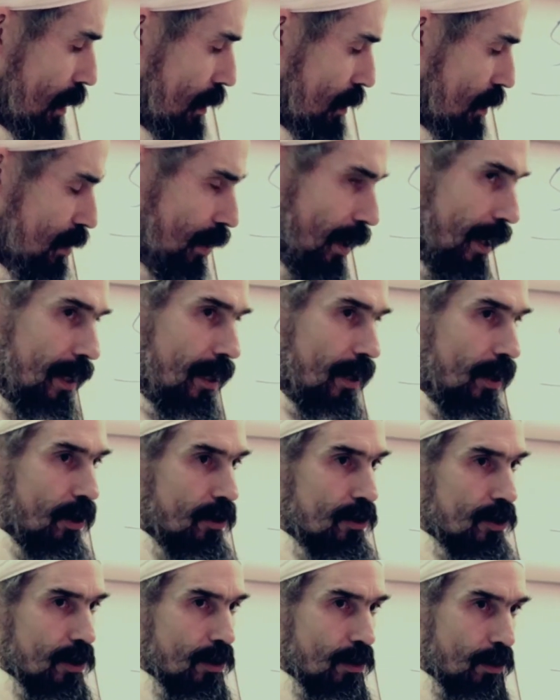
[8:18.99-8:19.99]

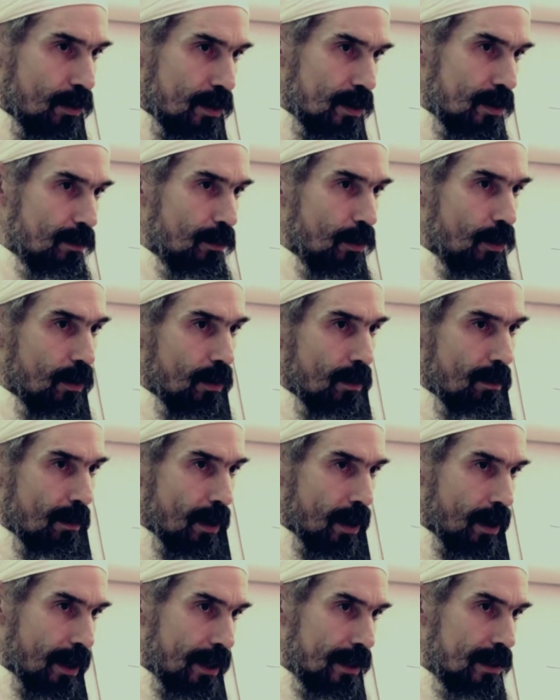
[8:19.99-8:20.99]
Psychological is more the
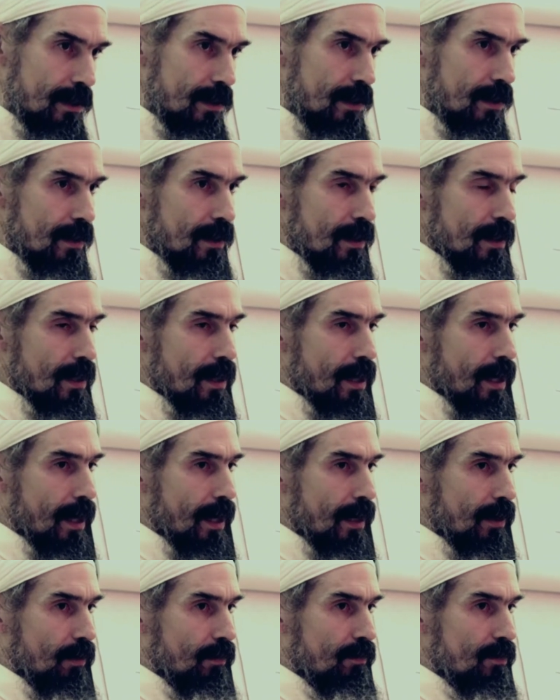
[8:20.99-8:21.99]
mind,
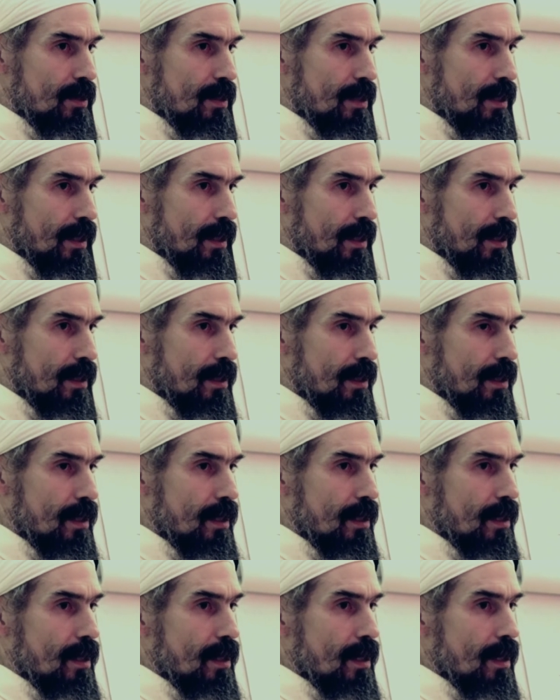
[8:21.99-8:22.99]
and obviously
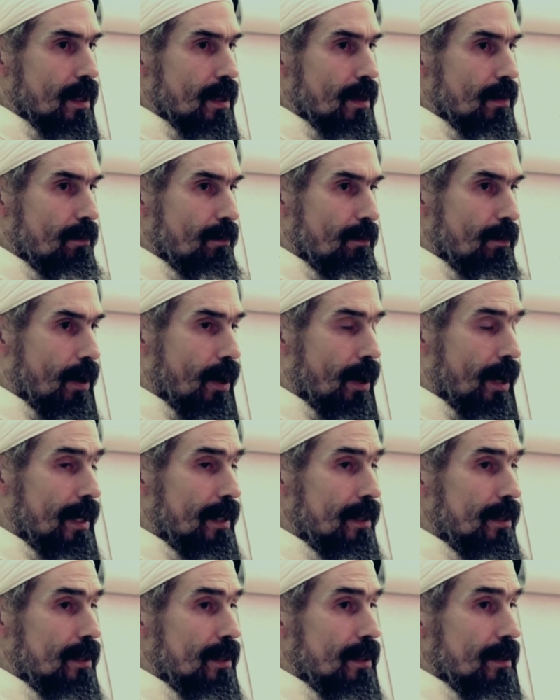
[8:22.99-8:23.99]

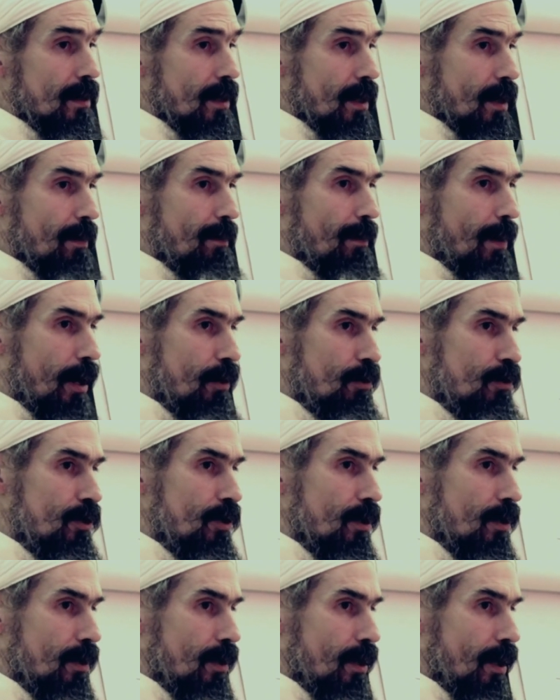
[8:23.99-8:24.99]
mind, the
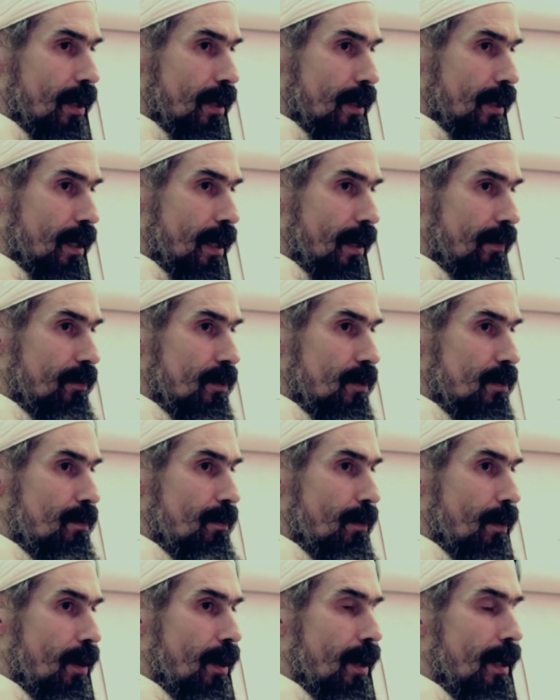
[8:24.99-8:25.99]
emotion kind of covers
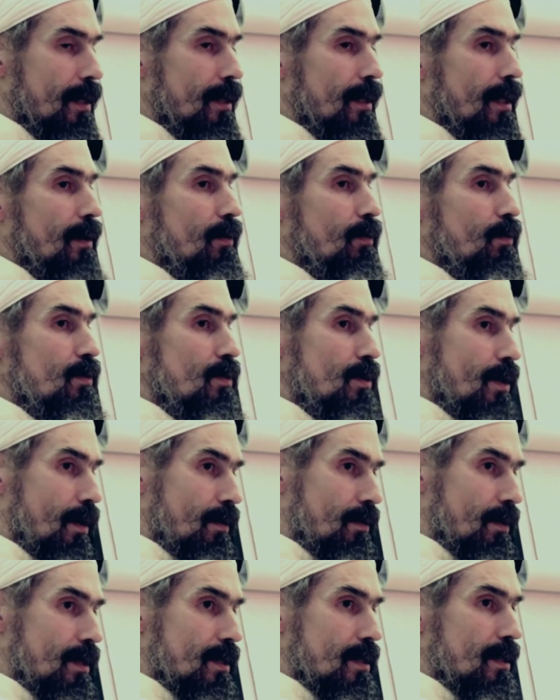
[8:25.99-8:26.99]
mind and
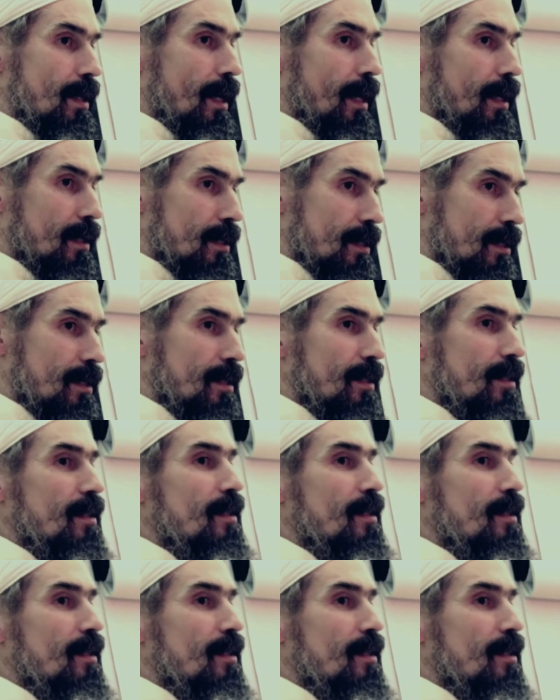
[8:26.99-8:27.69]
also this next